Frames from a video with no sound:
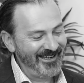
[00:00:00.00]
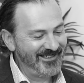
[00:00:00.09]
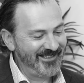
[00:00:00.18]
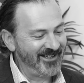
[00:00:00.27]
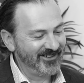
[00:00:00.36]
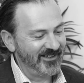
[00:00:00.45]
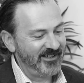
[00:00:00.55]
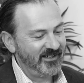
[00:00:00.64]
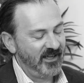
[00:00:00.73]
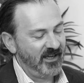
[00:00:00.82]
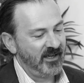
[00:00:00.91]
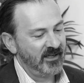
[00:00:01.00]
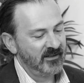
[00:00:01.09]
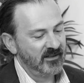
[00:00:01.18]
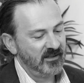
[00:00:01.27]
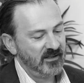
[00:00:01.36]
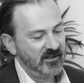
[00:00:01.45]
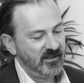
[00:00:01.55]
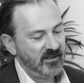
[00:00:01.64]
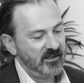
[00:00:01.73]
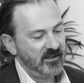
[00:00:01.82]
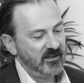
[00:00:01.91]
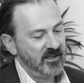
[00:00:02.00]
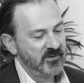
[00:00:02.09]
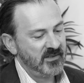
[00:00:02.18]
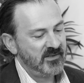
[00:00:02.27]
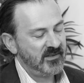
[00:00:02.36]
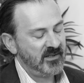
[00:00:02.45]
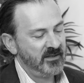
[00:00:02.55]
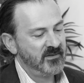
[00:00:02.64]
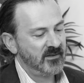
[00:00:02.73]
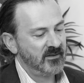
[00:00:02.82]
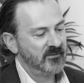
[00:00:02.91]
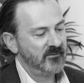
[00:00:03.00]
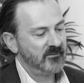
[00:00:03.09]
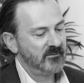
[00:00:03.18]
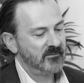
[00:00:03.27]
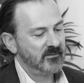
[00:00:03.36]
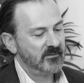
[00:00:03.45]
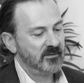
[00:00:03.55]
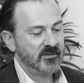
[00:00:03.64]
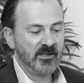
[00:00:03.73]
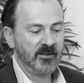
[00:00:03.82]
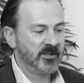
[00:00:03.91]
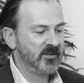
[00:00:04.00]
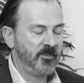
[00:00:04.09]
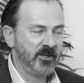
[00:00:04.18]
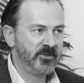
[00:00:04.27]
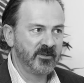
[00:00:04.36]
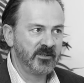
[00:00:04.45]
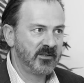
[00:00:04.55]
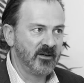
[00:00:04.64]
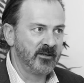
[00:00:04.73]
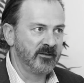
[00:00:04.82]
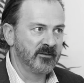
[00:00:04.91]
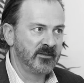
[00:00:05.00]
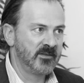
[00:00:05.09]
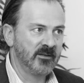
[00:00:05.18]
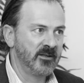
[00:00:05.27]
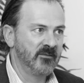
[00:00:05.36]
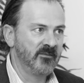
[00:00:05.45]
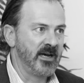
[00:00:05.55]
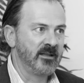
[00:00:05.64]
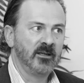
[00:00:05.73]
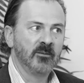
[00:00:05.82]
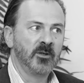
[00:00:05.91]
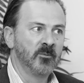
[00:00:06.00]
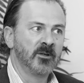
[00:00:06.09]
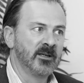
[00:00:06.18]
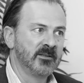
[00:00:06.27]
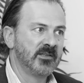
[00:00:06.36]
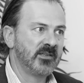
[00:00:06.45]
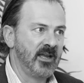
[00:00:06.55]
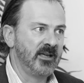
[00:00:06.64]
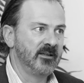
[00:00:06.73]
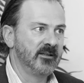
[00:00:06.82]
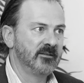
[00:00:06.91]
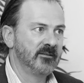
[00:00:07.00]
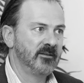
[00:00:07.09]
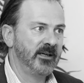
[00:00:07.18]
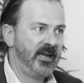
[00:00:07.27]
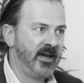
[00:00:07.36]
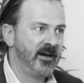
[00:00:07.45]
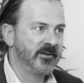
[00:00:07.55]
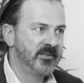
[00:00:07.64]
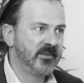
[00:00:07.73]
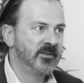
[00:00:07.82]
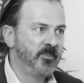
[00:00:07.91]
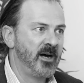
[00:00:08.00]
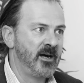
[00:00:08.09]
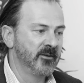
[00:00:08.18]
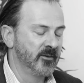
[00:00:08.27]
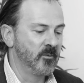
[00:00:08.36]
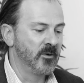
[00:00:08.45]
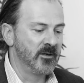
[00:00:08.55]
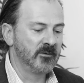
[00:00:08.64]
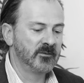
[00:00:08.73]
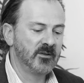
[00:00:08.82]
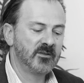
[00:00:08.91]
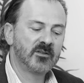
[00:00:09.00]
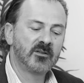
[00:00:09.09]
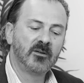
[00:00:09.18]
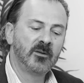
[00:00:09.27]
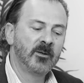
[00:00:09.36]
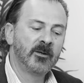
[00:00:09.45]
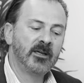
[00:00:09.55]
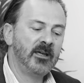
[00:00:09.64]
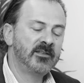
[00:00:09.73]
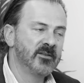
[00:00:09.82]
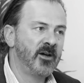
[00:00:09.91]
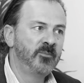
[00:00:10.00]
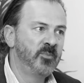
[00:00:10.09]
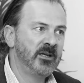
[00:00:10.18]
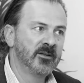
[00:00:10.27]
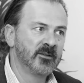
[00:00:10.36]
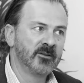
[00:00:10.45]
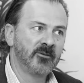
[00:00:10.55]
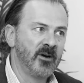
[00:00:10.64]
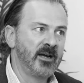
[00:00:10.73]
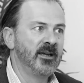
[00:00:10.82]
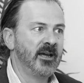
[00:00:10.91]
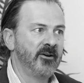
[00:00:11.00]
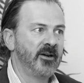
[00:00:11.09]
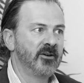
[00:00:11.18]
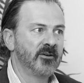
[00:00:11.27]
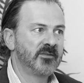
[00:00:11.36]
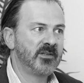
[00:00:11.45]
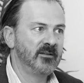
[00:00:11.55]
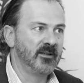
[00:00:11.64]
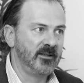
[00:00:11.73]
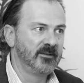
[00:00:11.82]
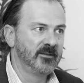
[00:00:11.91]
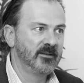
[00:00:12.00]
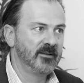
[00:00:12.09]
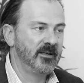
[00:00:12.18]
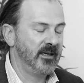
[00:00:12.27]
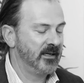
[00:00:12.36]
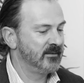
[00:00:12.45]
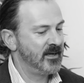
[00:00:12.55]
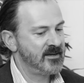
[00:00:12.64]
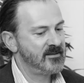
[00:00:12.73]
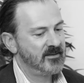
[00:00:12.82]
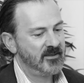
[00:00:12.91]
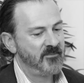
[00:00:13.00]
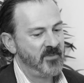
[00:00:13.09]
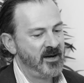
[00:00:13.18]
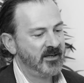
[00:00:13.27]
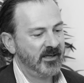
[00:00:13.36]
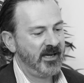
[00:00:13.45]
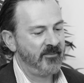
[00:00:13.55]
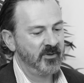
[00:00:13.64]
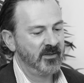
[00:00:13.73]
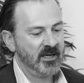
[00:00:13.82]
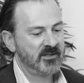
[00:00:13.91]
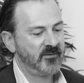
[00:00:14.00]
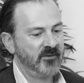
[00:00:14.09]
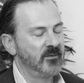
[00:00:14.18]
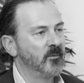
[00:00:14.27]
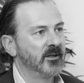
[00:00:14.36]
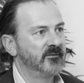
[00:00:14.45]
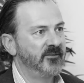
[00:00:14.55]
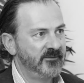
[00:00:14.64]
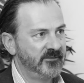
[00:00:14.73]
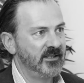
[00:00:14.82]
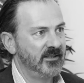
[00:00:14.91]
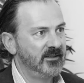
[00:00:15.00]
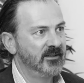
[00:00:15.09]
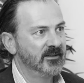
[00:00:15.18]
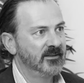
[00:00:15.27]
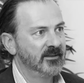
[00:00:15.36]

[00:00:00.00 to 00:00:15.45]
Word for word: exactly. And there was this sense of something special is going on in Silicon Valley and we want to understand it. Like, how is this part of the world that's it's no bigger than the greater area of Sydney? And yet, the market cap of the SV 150,